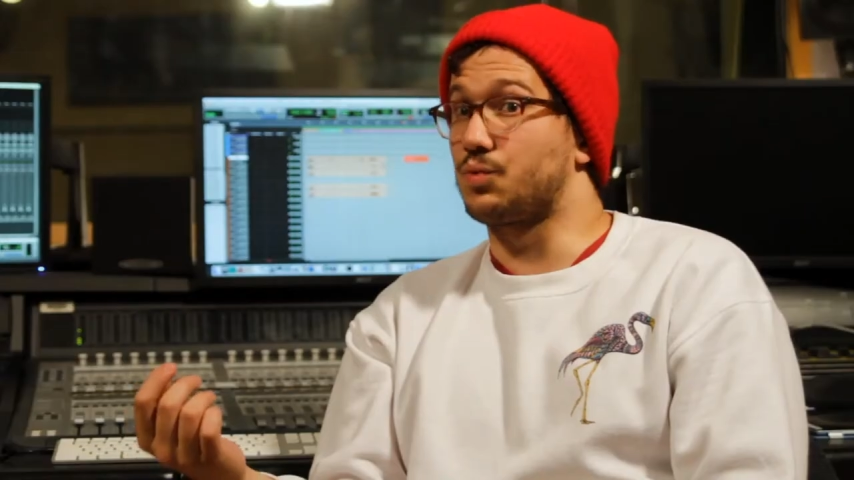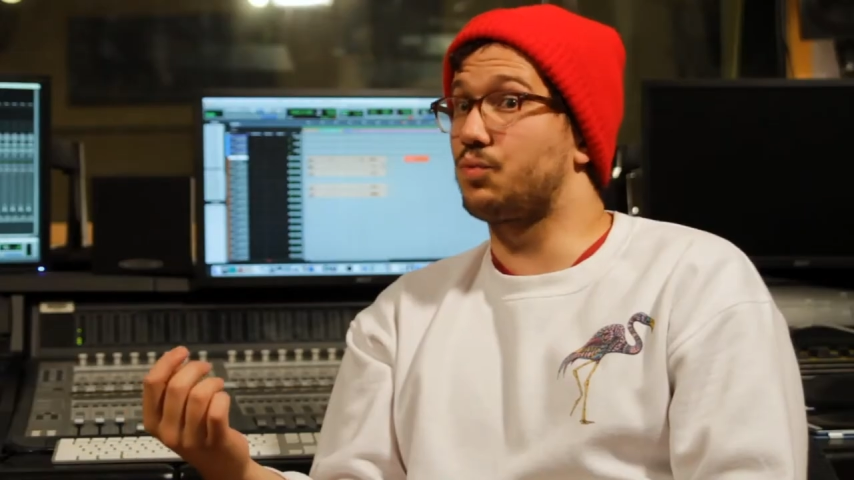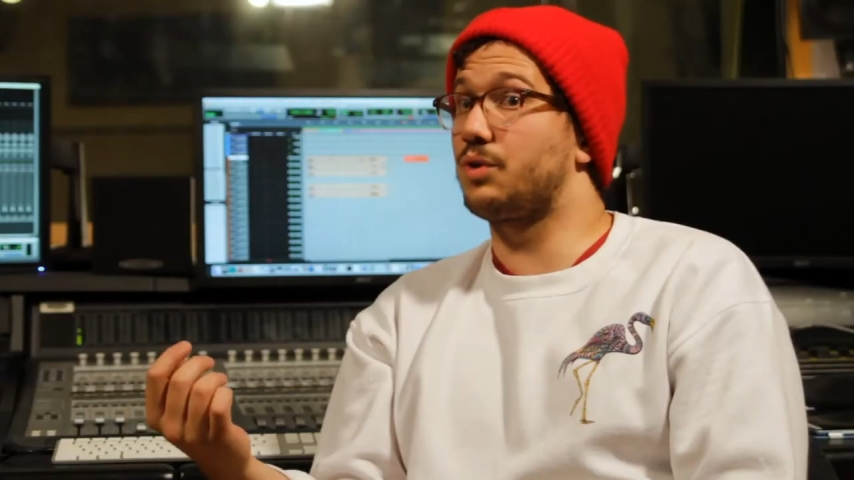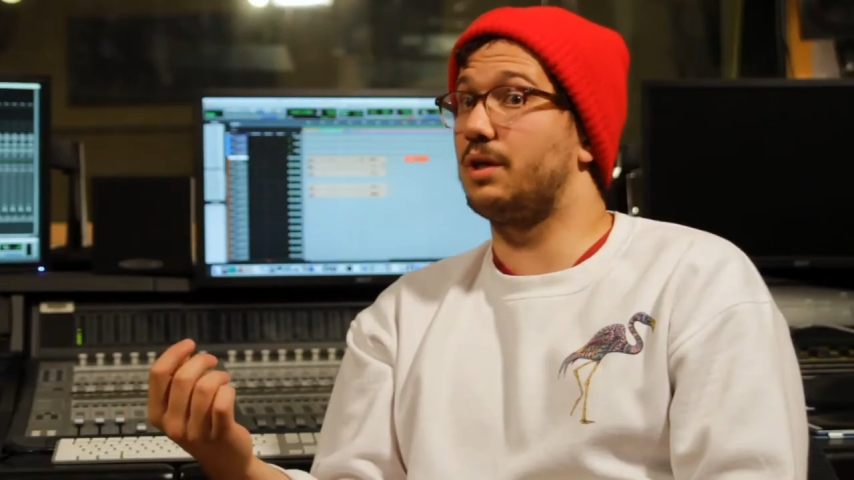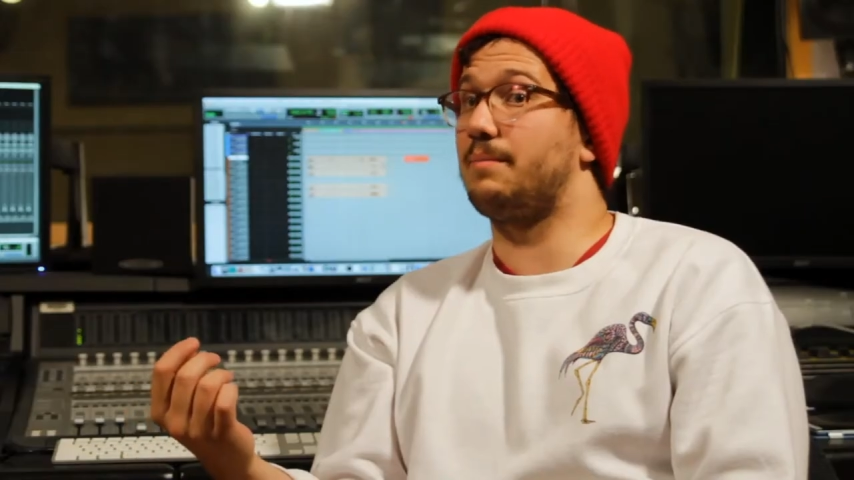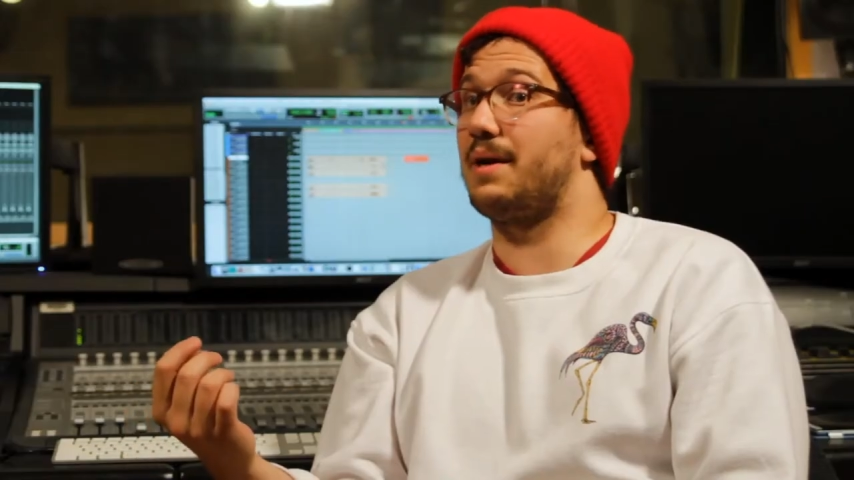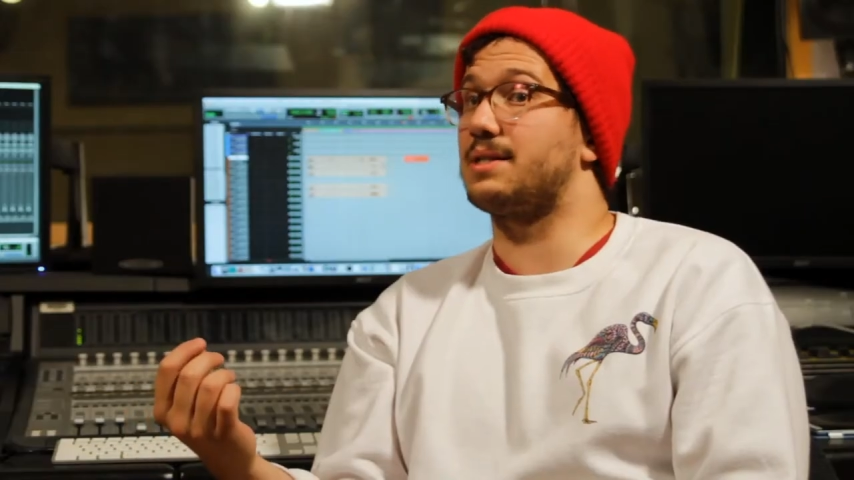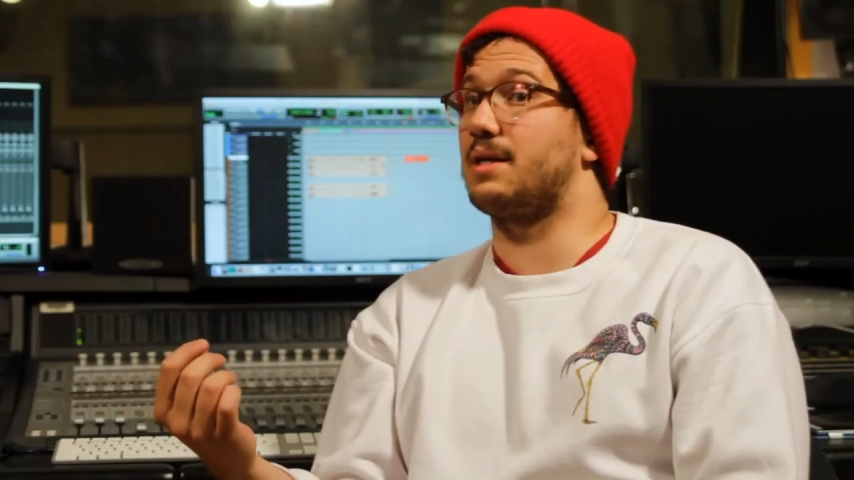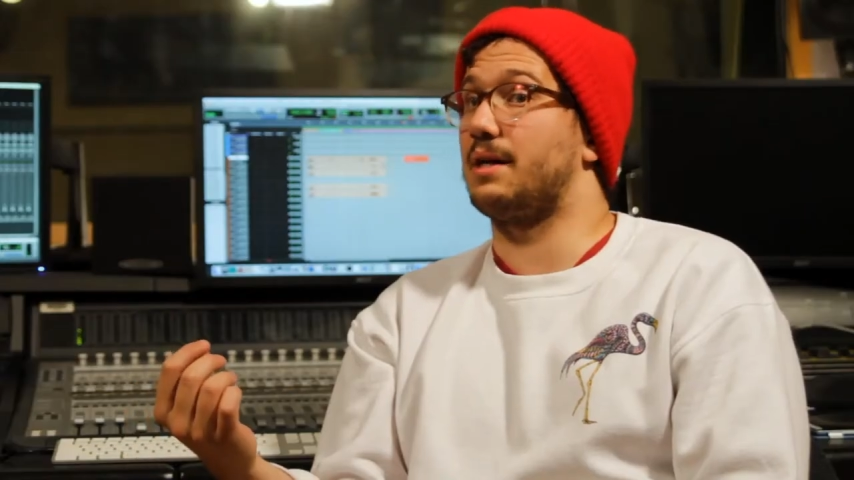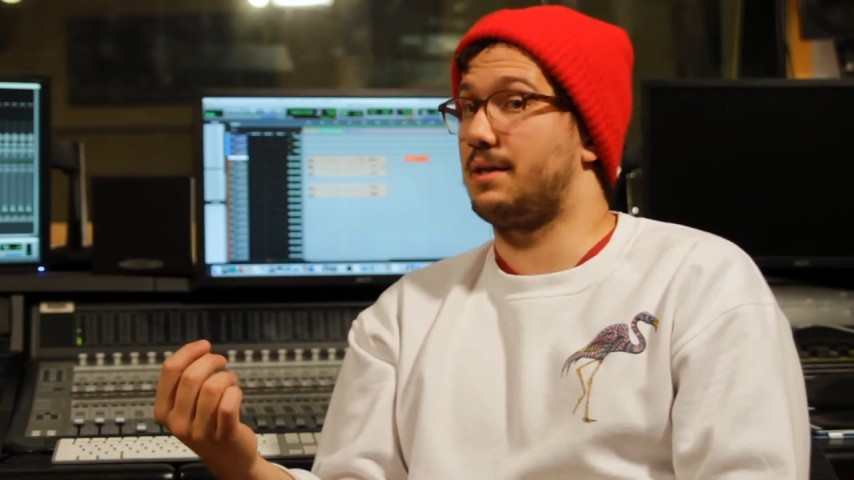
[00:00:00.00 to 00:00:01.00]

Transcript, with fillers: really based on